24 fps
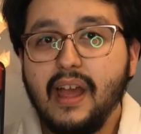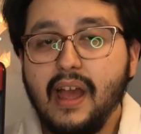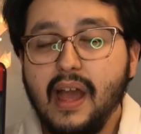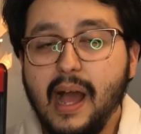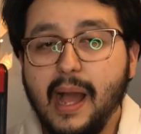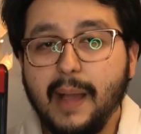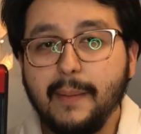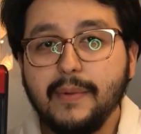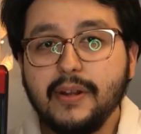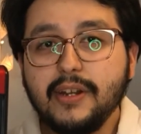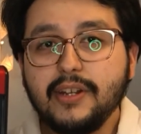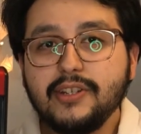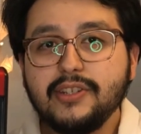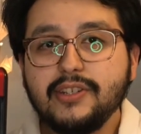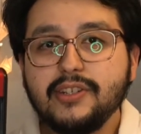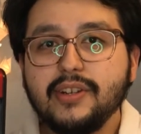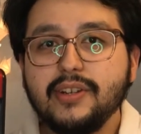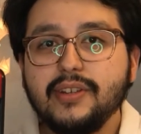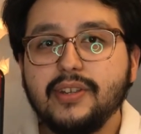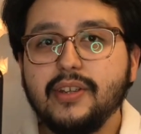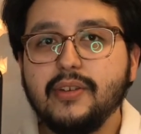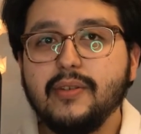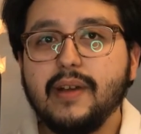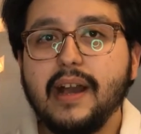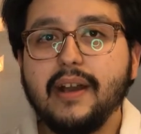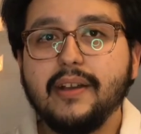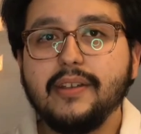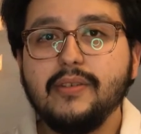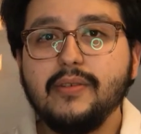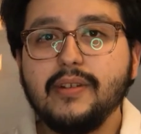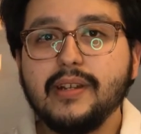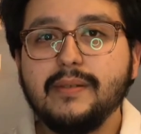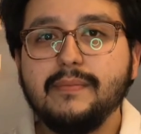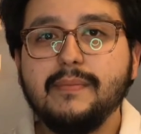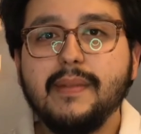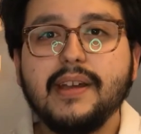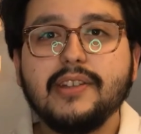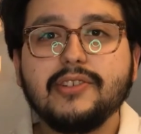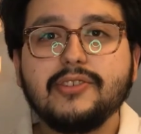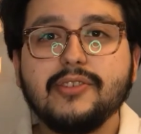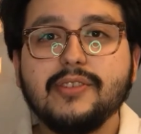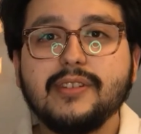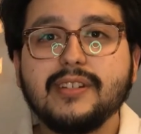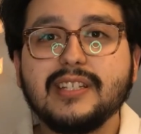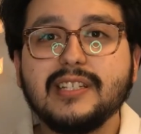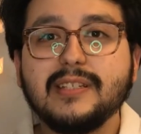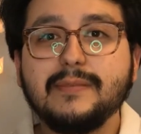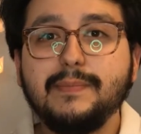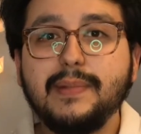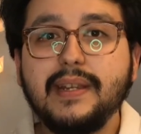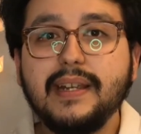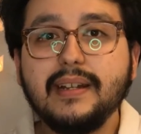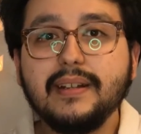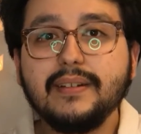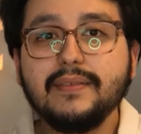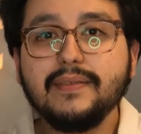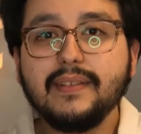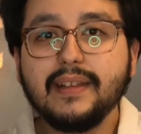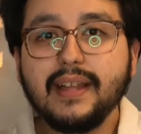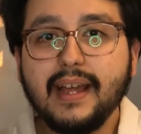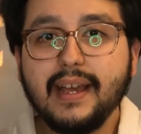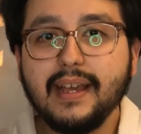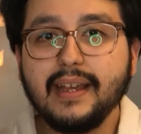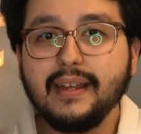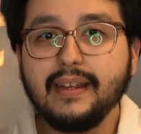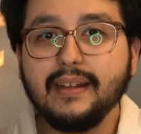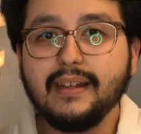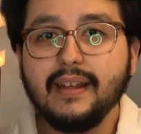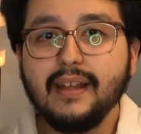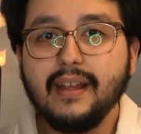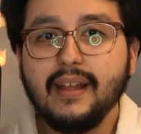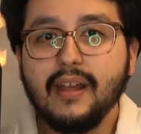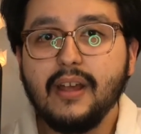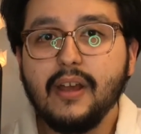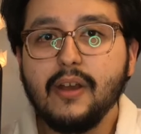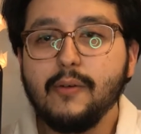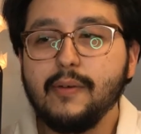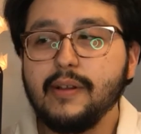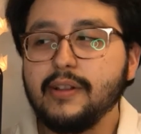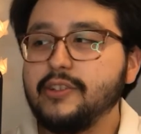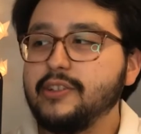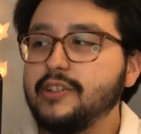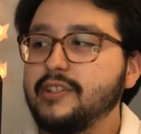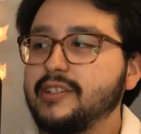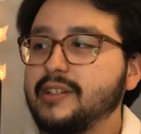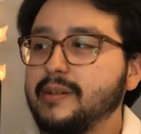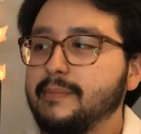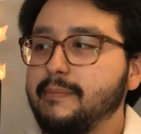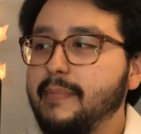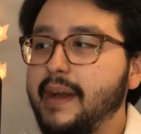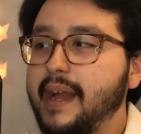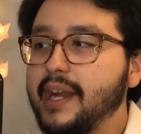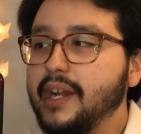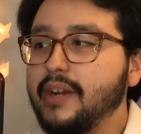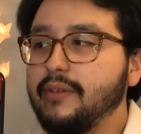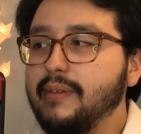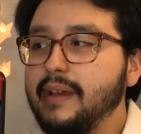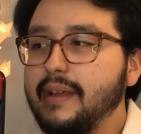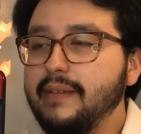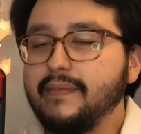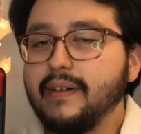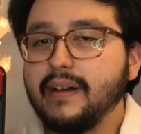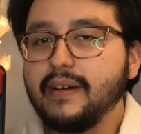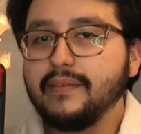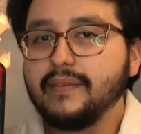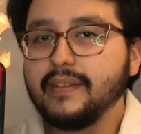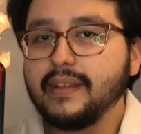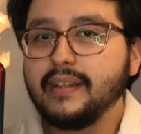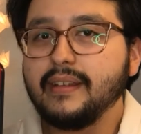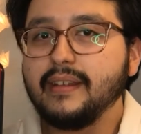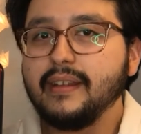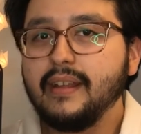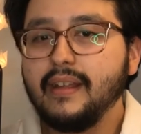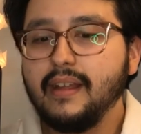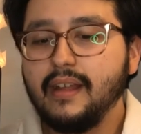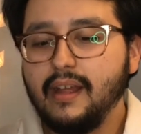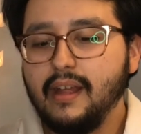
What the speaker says: I'm going to show you how you can measure the speed of light with just a microwave oven,